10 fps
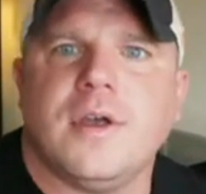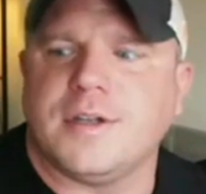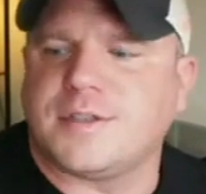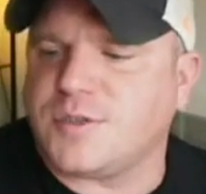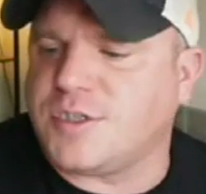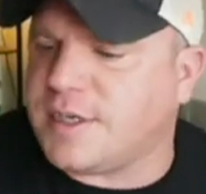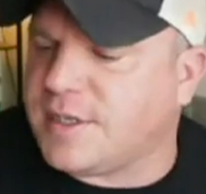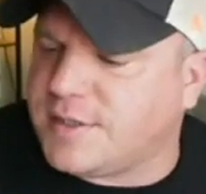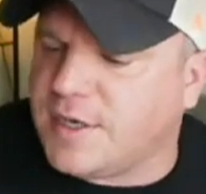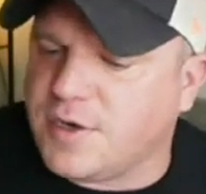And so she
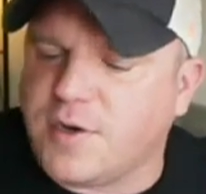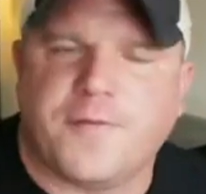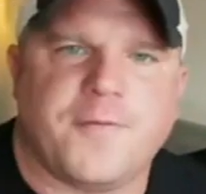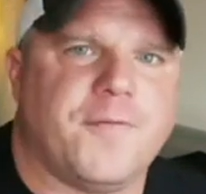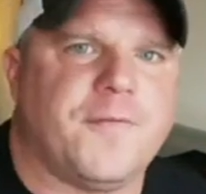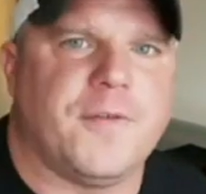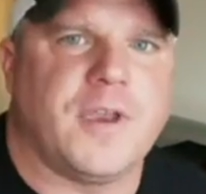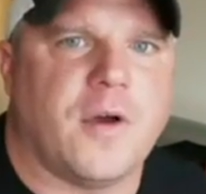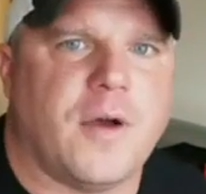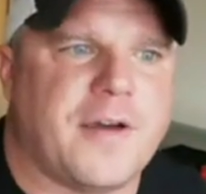continued to,
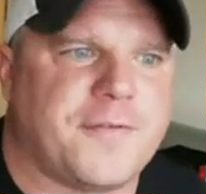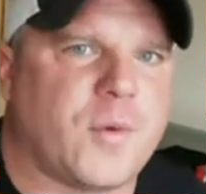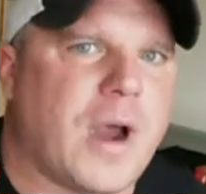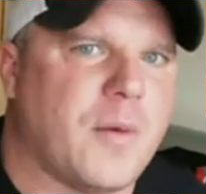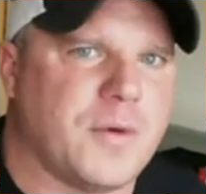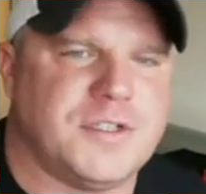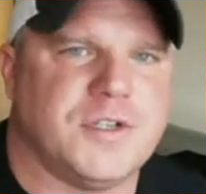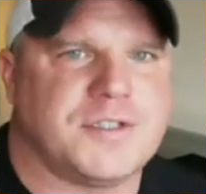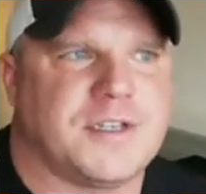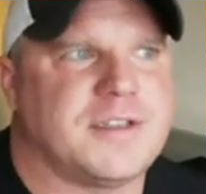you know, F around with
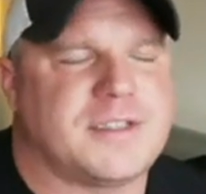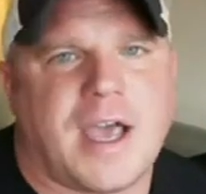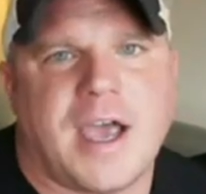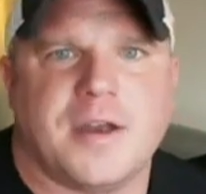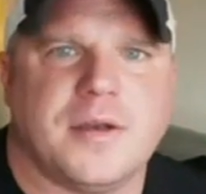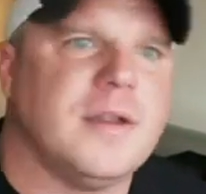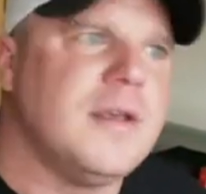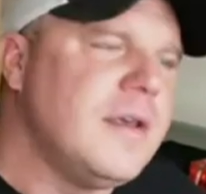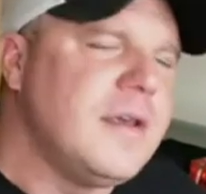dudes on the side and,